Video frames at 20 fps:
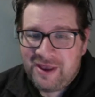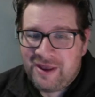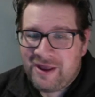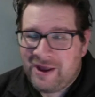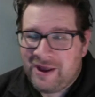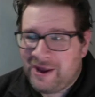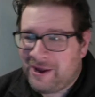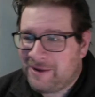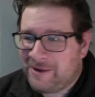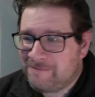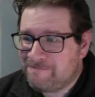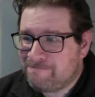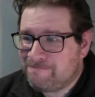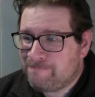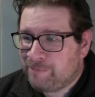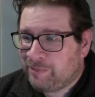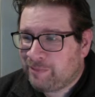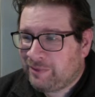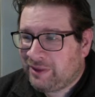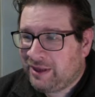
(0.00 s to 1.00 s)

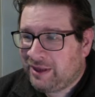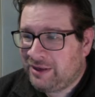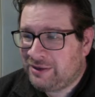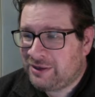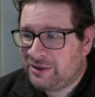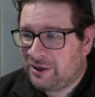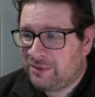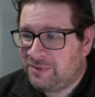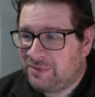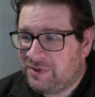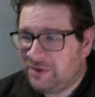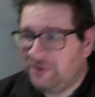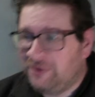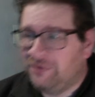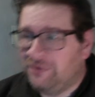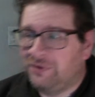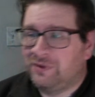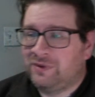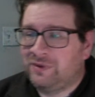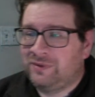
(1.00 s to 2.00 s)
in terms
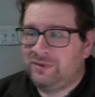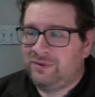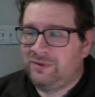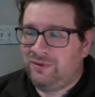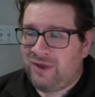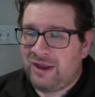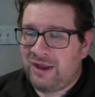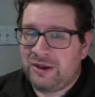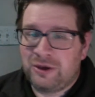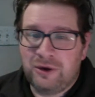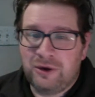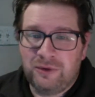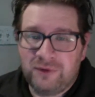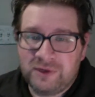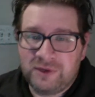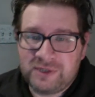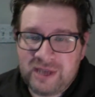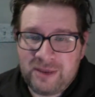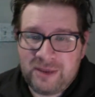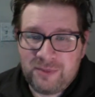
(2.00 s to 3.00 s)
of
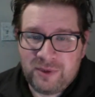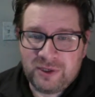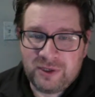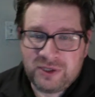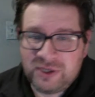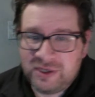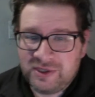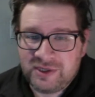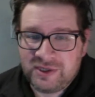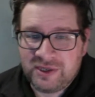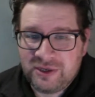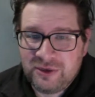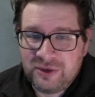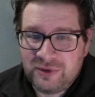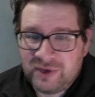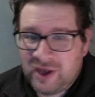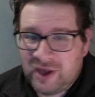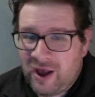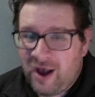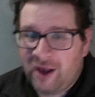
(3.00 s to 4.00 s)
Vancouver's ambitions and
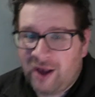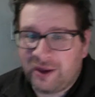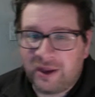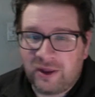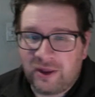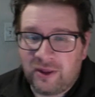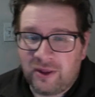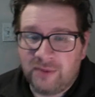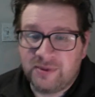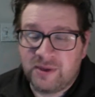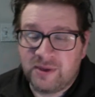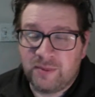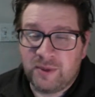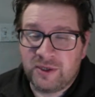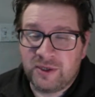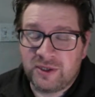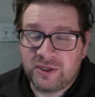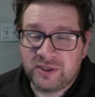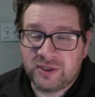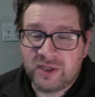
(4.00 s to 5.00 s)
Utah Hockey Club's
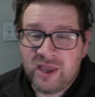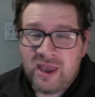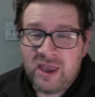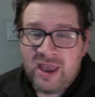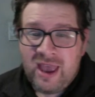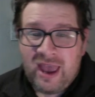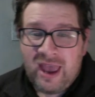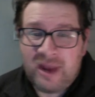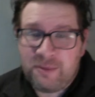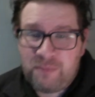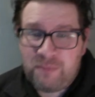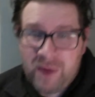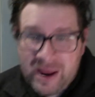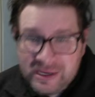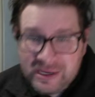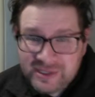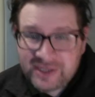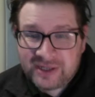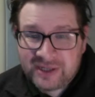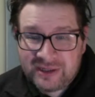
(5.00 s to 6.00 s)
ambitions. And
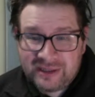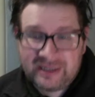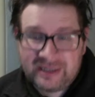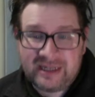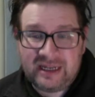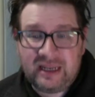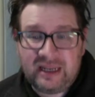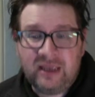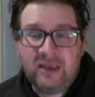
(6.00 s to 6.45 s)
basically,